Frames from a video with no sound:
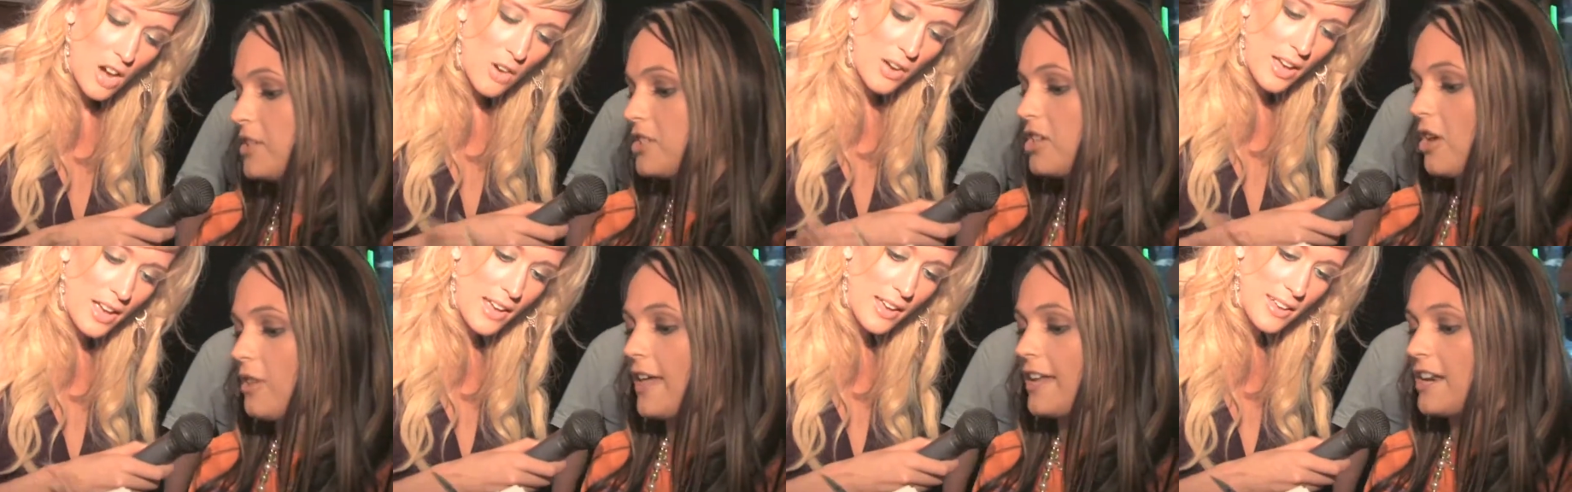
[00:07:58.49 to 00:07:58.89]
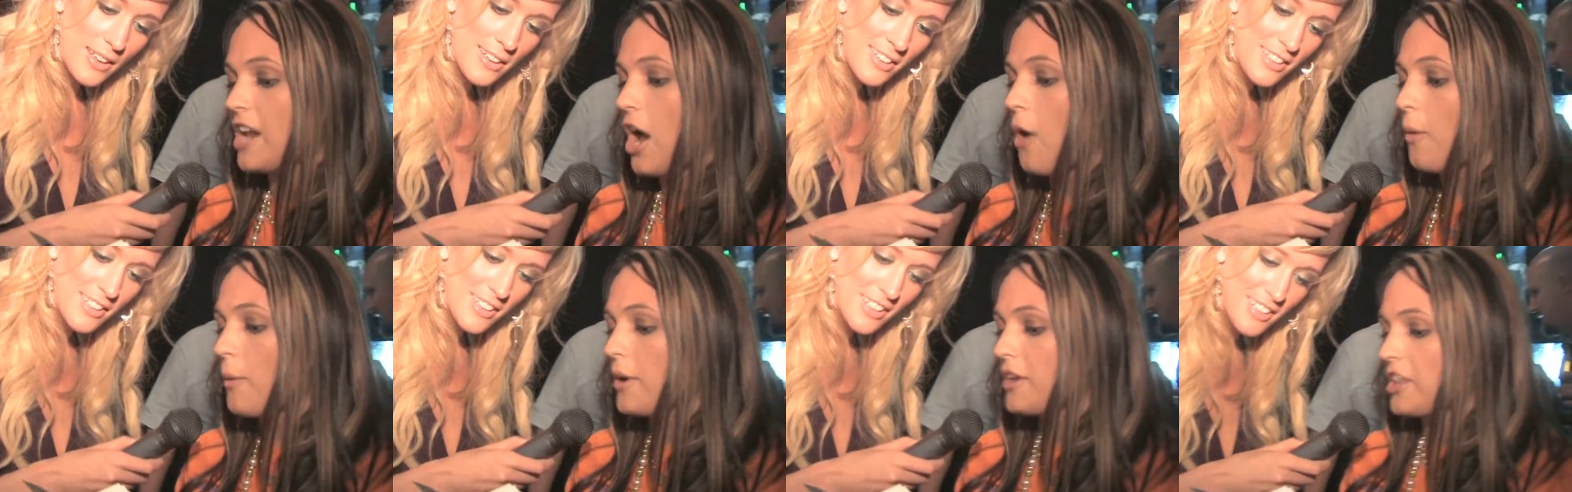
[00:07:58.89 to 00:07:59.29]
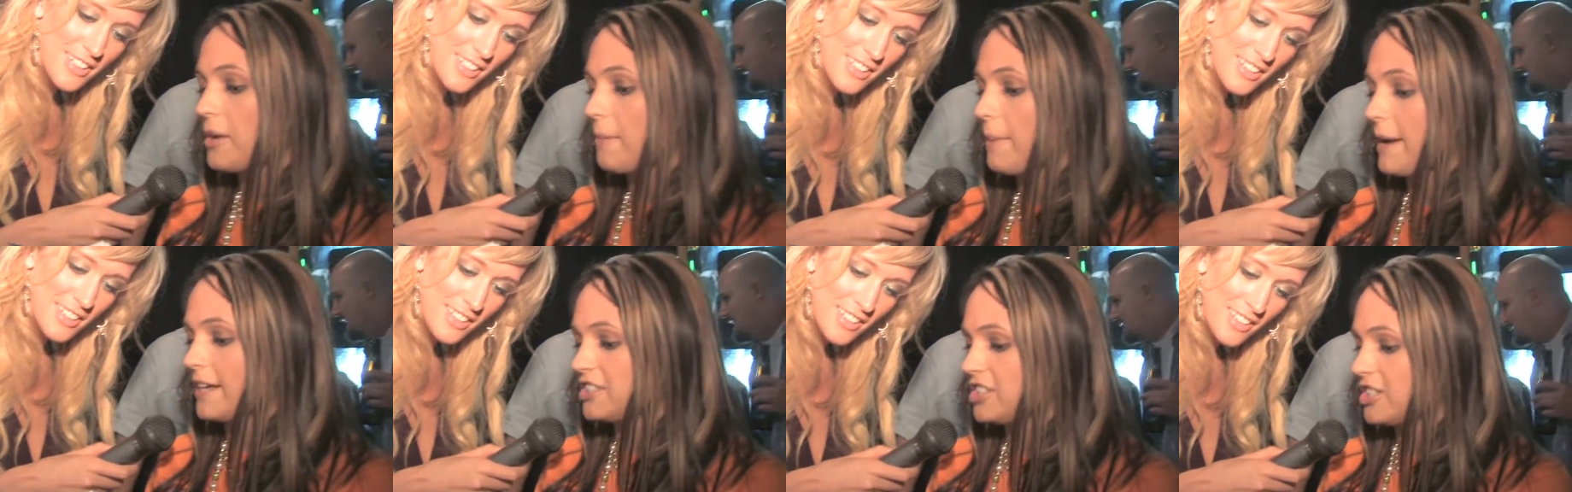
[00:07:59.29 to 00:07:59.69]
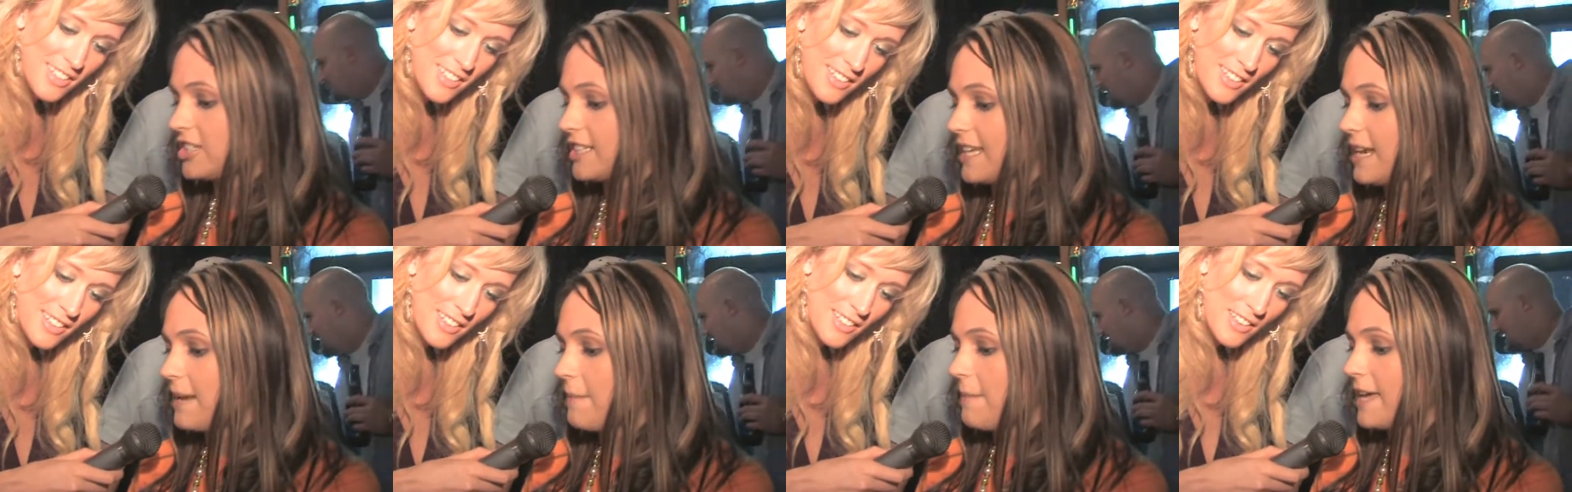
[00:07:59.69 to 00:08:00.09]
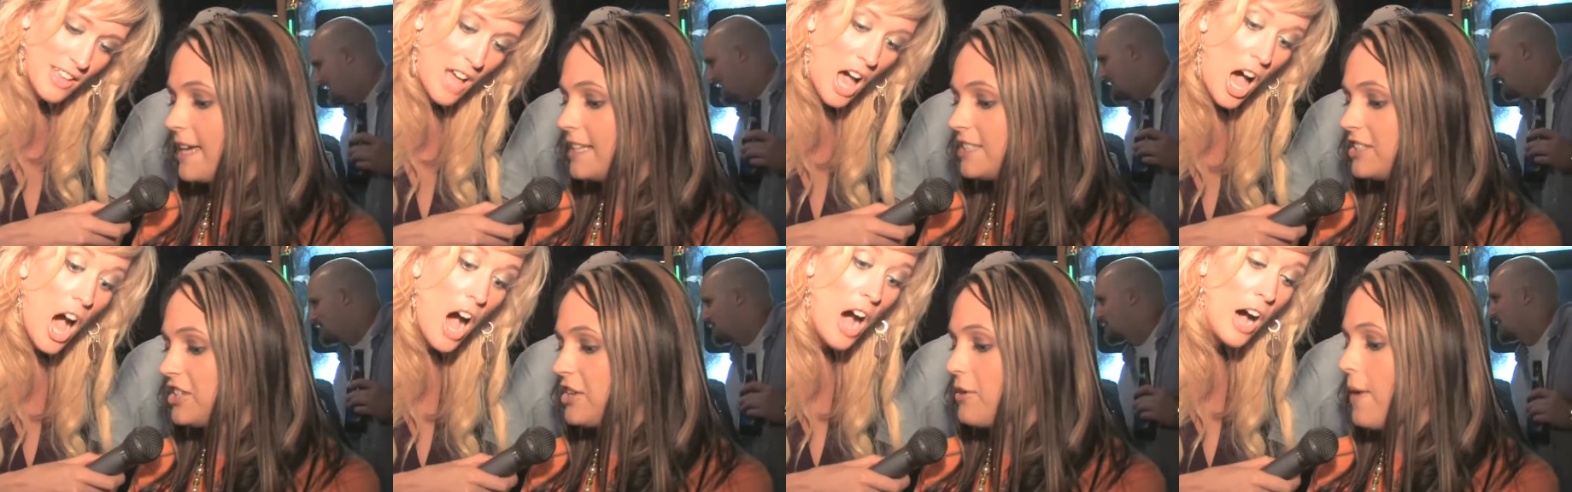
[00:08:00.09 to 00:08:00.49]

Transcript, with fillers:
Speaker 1: so they know where their picture is going to be. It's U